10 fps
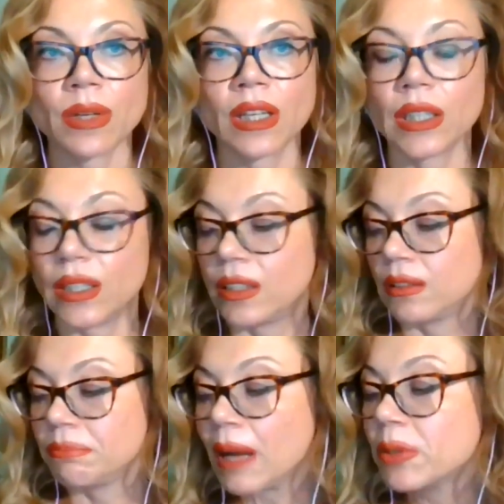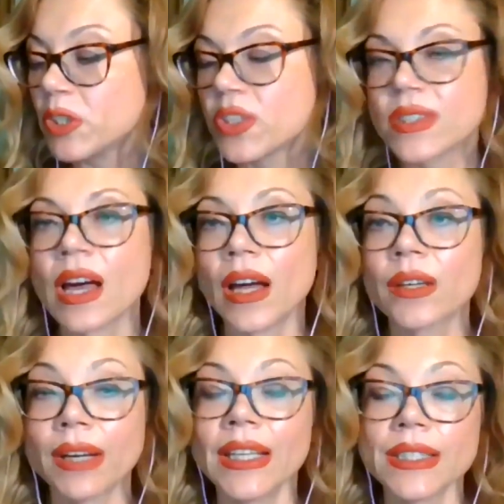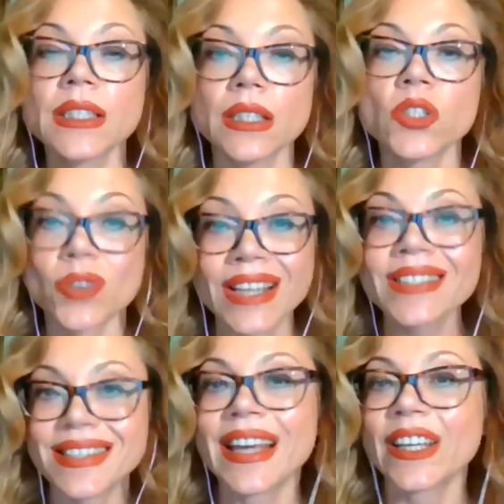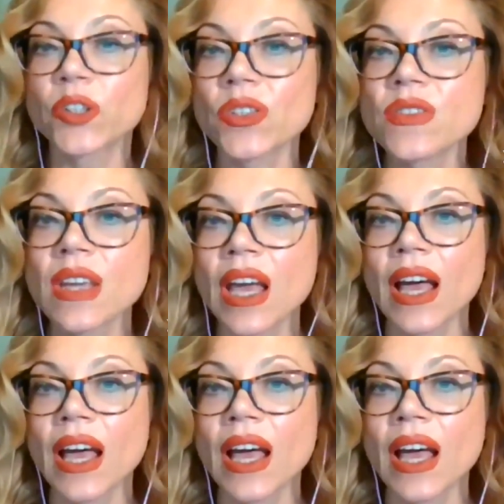are great trendsetters,